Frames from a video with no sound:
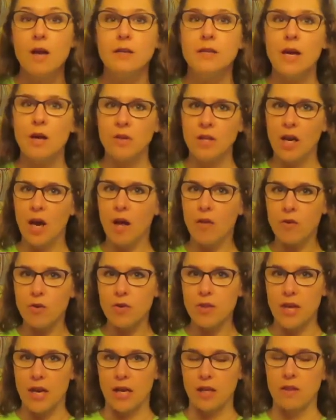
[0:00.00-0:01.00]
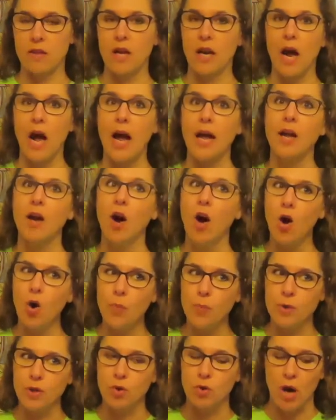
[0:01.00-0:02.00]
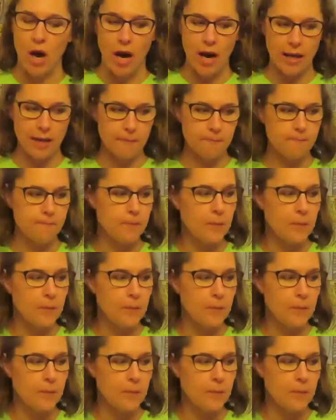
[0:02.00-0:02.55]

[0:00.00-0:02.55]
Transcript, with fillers: Now the other thing that I hope you got